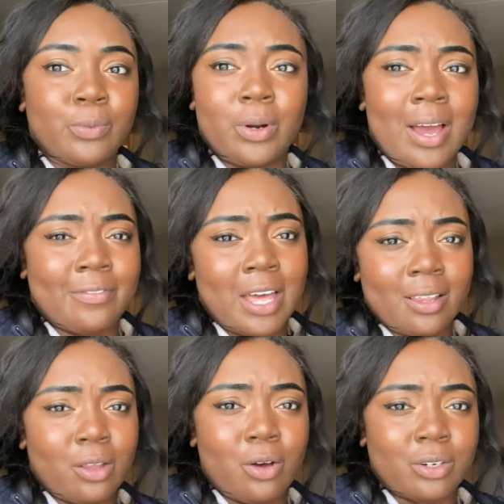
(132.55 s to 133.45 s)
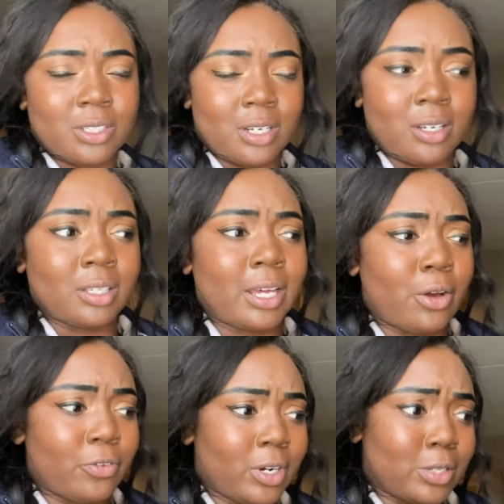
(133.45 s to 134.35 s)
we don't have that long to lay
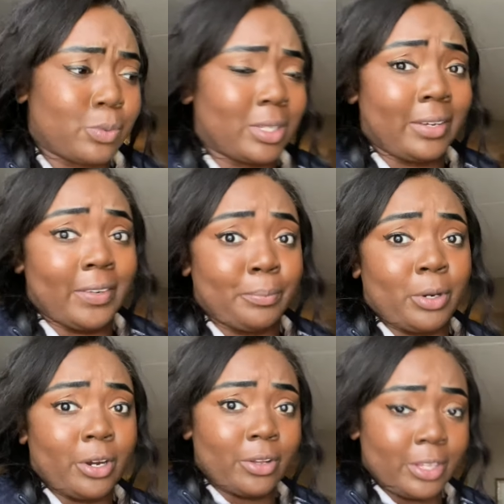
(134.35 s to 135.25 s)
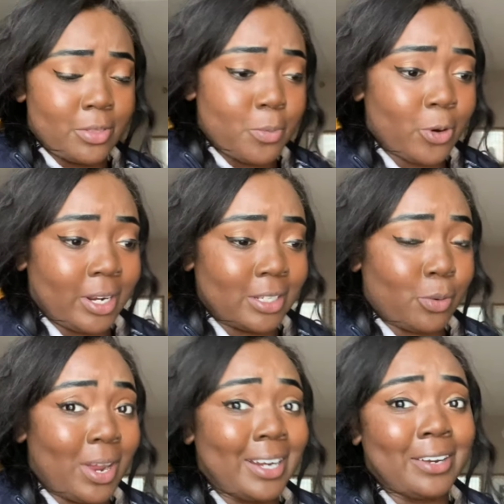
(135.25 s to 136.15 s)
over because we're leaving pretty early in the morning, so
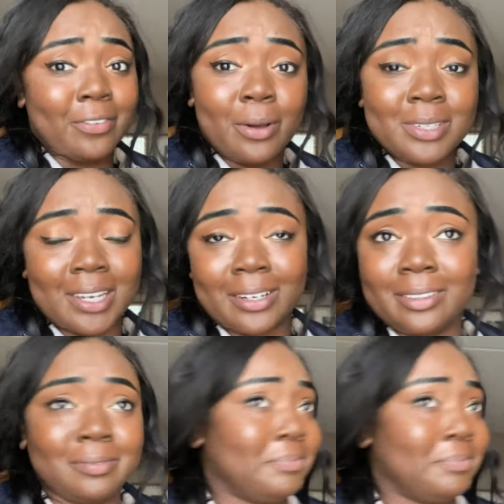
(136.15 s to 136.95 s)
we're at a different hotel.